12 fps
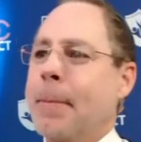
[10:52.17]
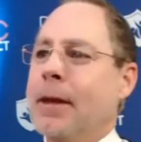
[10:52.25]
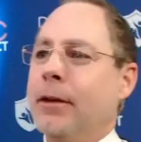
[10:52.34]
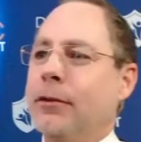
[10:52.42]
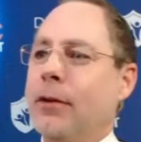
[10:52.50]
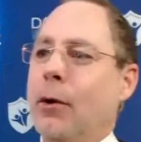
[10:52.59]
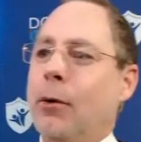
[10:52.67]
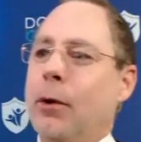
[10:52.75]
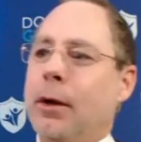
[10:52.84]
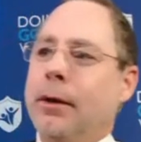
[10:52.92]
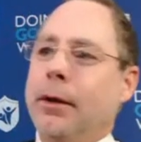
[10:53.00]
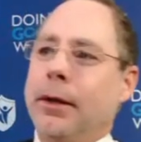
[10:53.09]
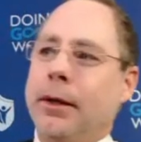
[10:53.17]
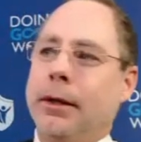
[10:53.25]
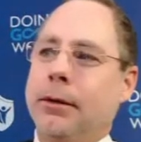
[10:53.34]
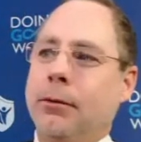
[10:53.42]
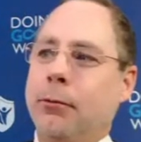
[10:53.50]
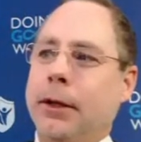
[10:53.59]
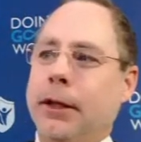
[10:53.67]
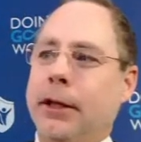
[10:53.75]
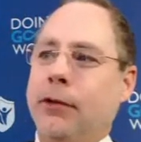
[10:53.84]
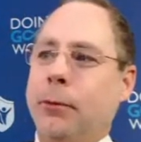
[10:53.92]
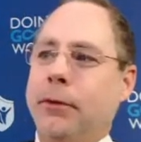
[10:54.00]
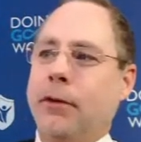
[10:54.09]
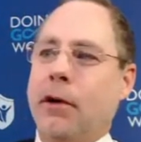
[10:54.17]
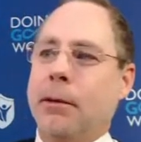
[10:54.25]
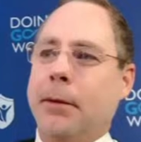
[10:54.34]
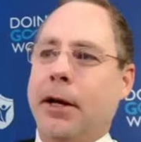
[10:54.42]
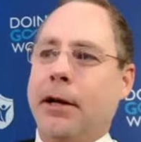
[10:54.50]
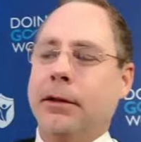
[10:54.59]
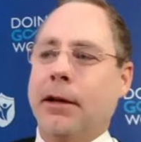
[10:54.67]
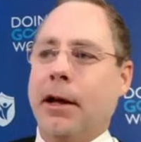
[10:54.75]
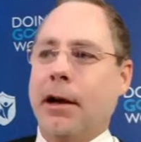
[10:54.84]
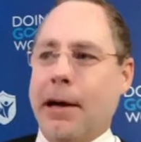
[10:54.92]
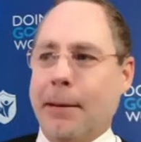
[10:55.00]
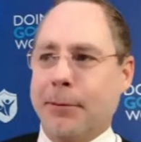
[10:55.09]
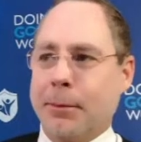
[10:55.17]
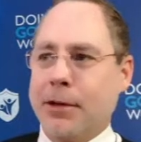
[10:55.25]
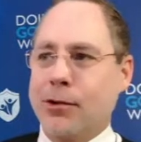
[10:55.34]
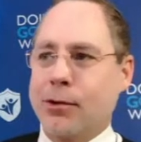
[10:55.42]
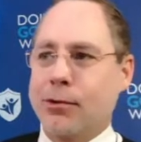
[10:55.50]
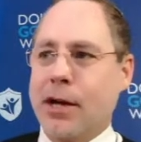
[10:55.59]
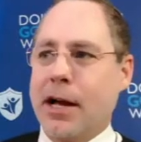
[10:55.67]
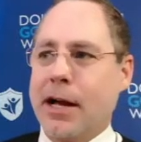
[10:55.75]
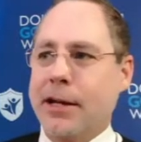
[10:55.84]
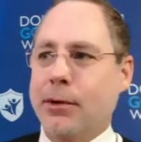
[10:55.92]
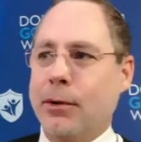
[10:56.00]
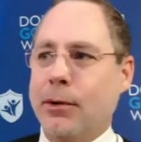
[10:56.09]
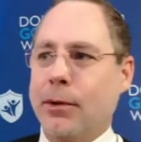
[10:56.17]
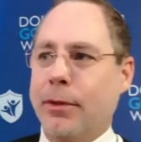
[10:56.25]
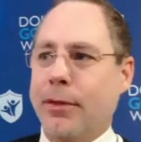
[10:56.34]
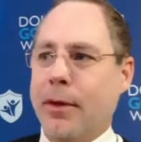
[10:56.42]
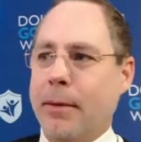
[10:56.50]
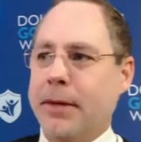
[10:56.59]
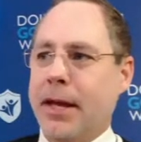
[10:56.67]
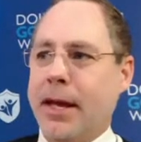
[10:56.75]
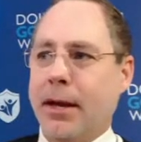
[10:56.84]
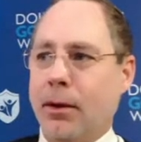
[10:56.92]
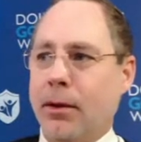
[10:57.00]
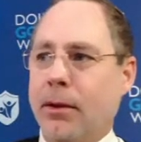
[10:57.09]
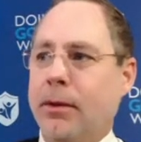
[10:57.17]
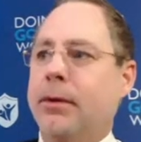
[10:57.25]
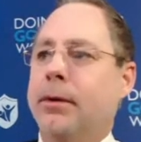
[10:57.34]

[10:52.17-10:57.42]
So in Release, we talk about you got to optimize your title, thumbnail,